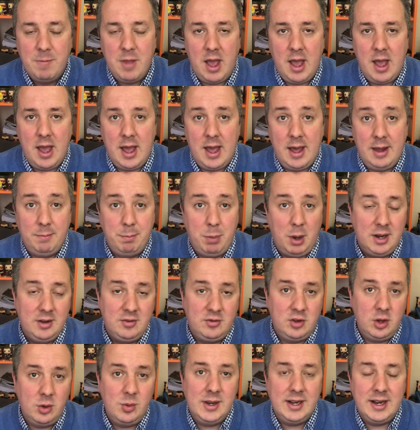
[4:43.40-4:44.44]
And by
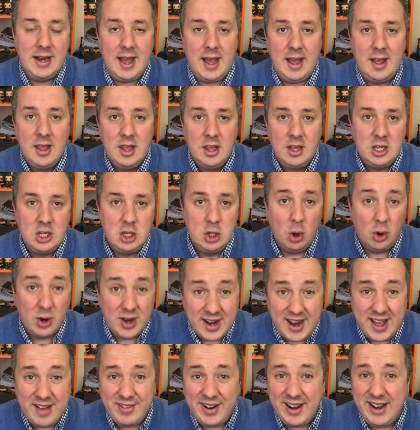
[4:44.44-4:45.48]
doing that, you're
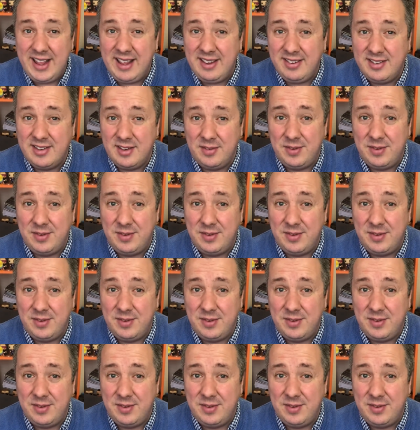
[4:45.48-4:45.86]
going to have a list